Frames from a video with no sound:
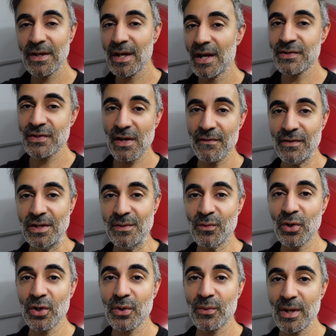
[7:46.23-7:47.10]
you guys have any
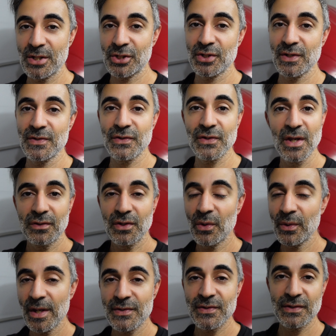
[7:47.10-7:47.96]
more questions,
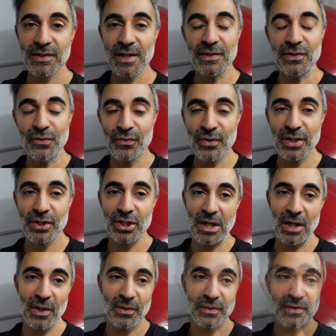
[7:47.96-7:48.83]
don't hesitate to reach
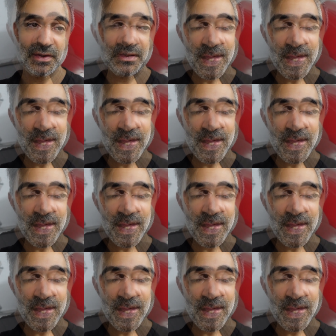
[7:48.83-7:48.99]
out.